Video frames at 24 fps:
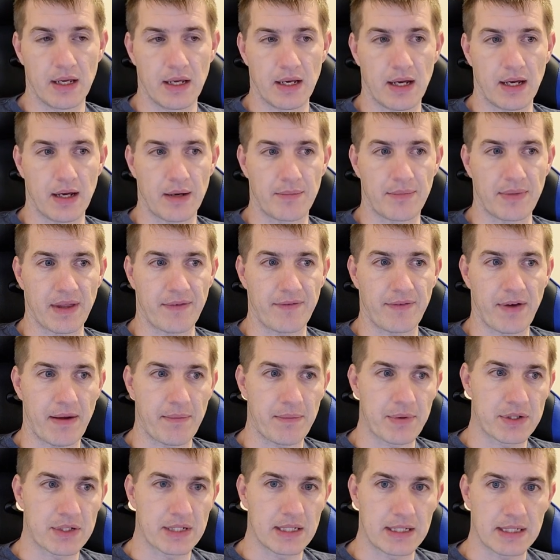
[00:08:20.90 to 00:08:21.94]
that
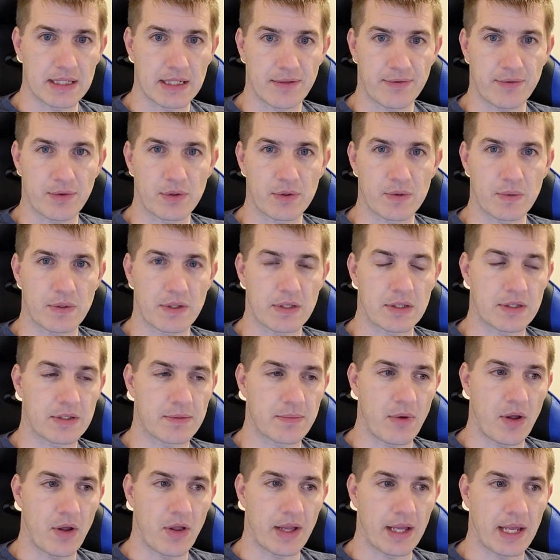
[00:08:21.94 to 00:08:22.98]
5% difference with a
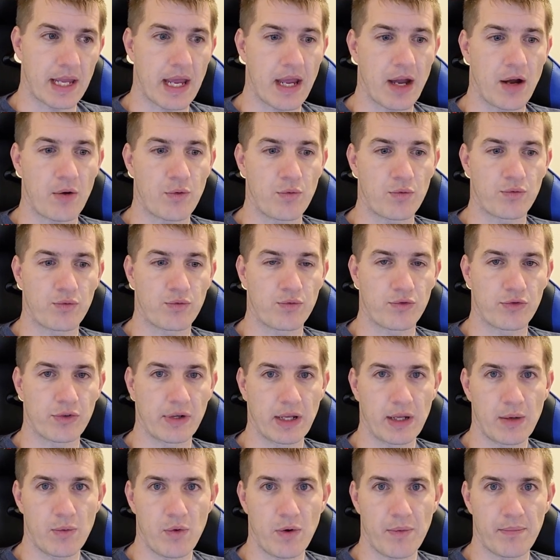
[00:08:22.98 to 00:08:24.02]
small account
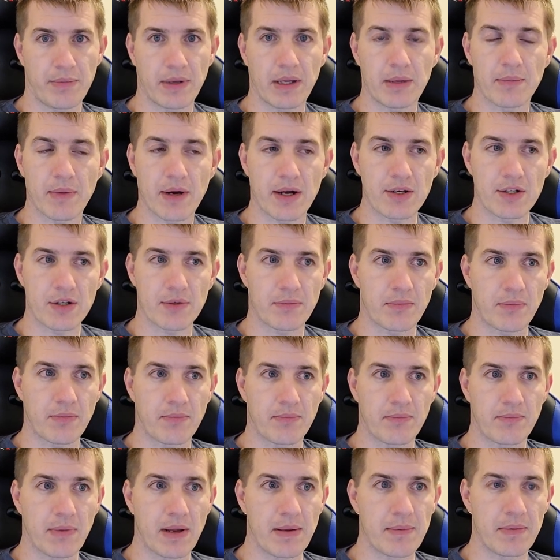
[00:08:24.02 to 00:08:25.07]
really won't be much. It
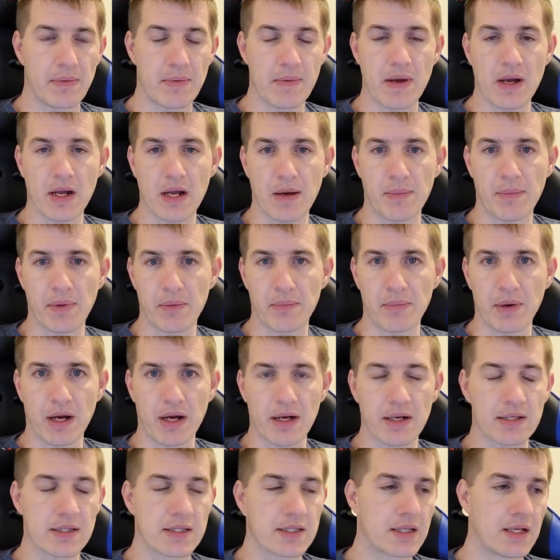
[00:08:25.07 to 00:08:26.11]
maybe be a couple of
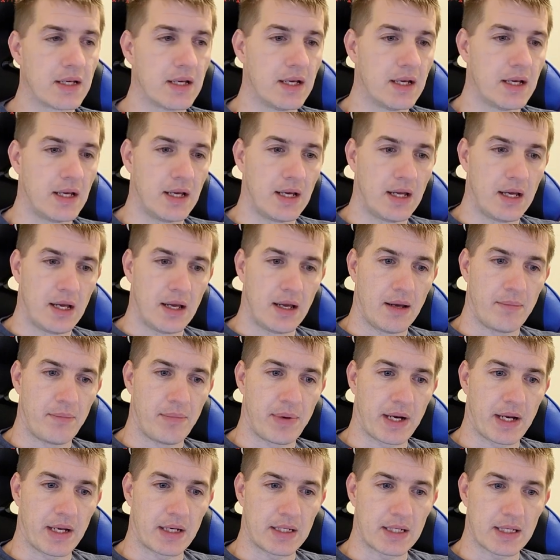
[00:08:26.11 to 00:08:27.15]
bucks.
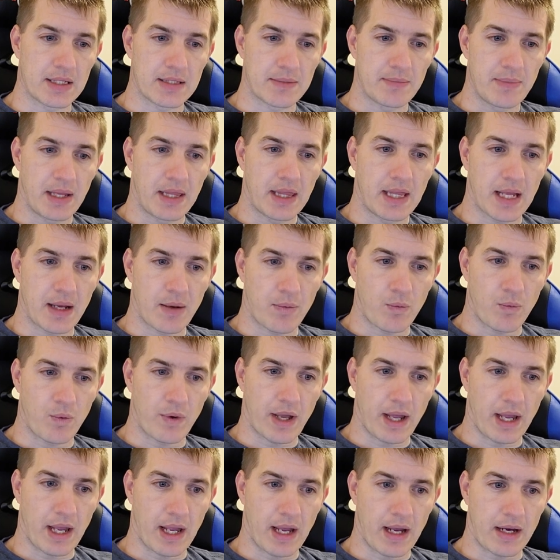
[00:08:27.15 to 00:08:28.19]
But it does mean that when
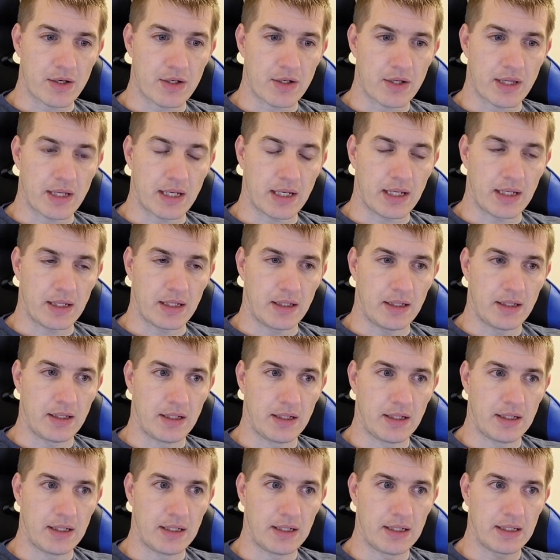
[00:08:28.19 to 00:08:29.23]
I actually
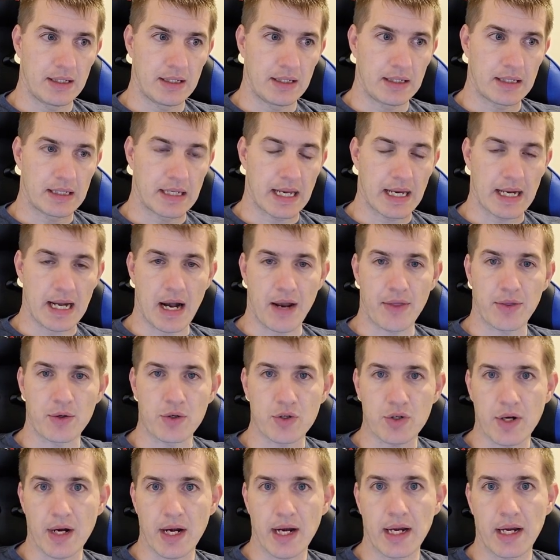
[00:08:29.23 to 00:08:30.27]
get out of the
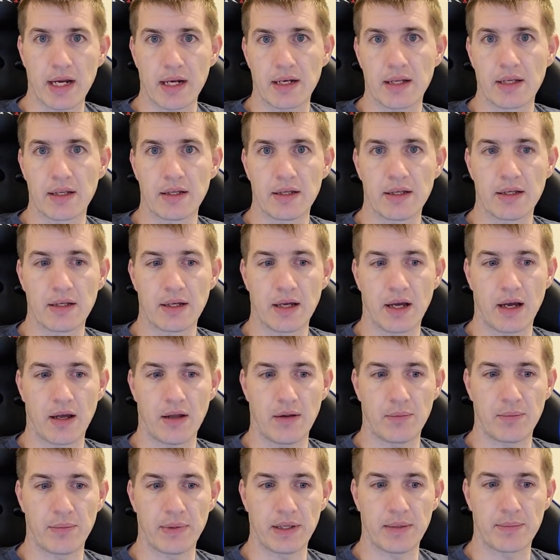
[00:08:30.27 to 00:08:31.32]
trade,
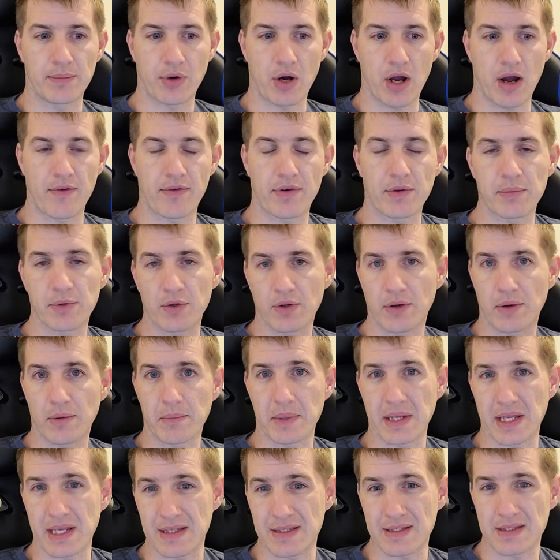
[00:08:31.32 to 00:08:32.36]
I'll be profitable and I'll
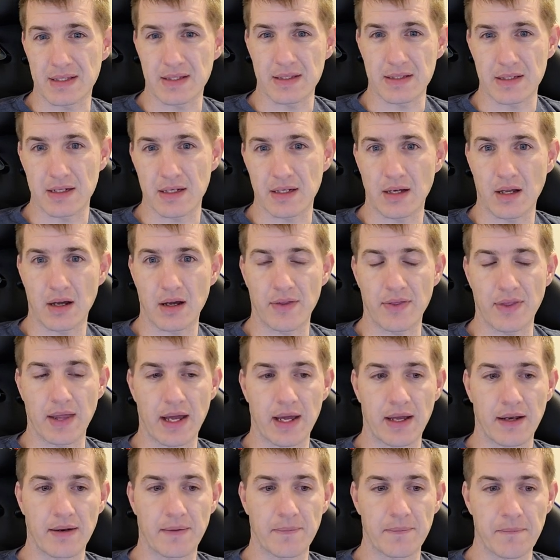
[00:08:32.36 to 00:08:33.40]
be consistent on
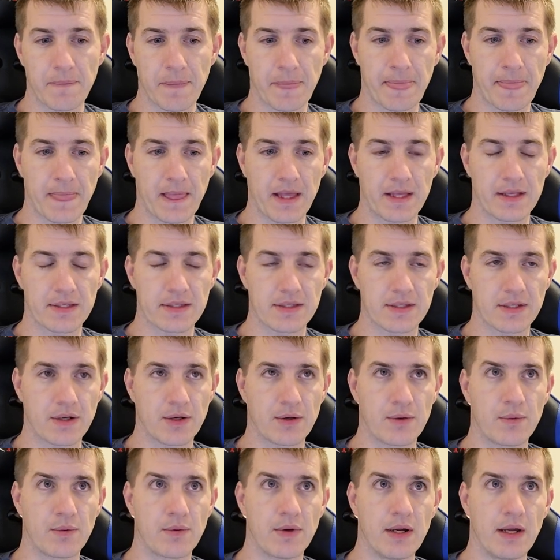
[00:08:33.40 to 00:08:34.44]
that.
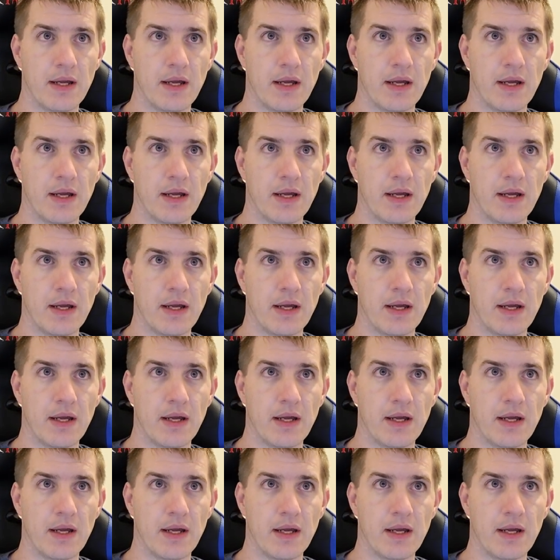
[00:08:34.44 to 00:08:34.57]
So